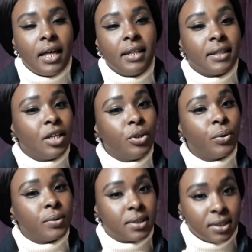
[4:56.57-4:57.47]
and then you
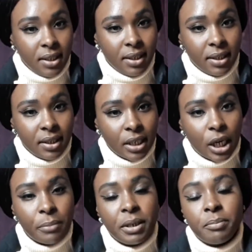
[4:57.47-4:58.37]
will see
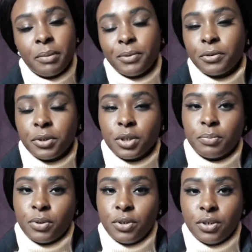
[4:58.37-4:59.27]
how many people
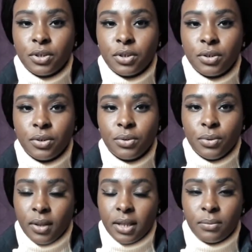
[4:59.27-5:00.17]
respond
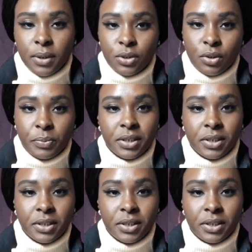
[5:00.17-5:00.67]
to that workshop.